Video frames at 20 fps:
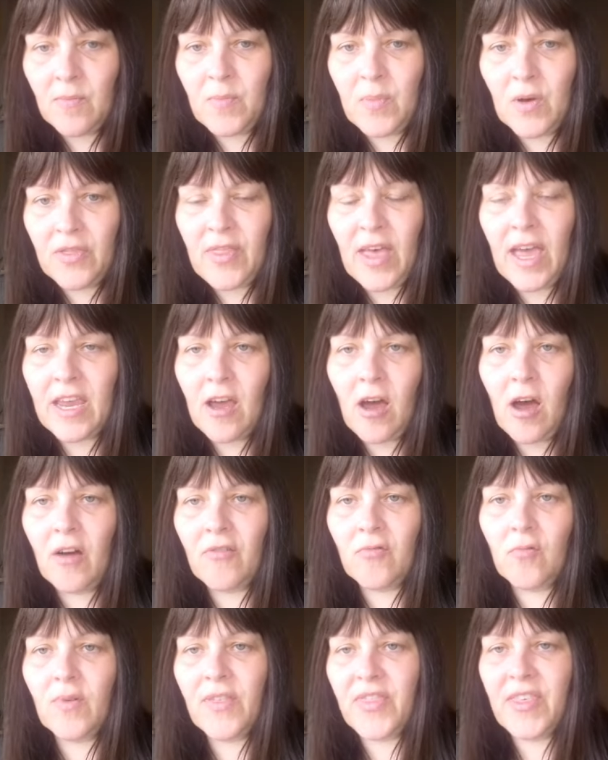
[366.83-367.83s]
But they are
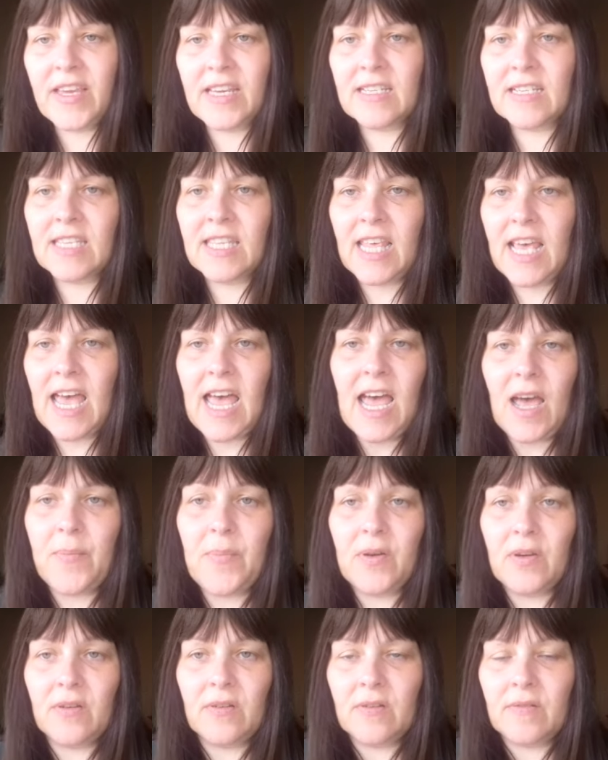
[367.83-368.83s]
all things that
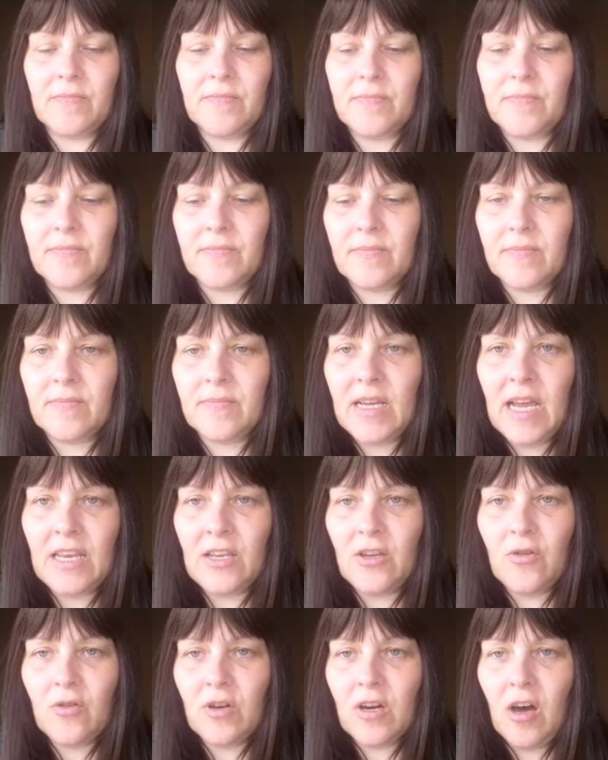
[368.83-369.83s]
happen,
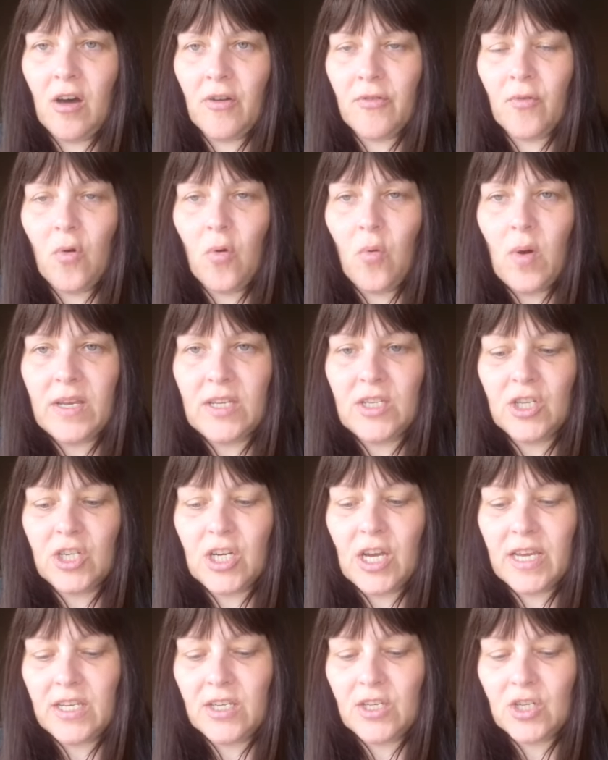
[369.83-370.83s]
and you can't always
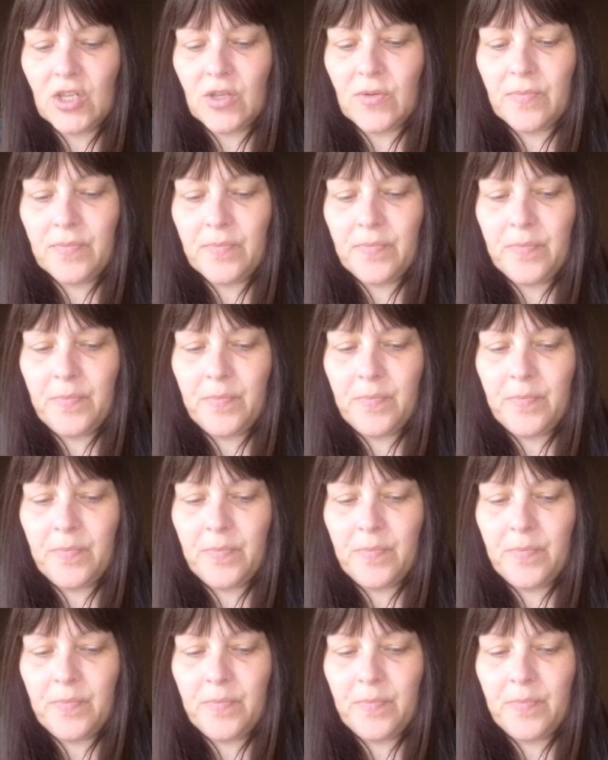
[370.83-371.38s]
change them.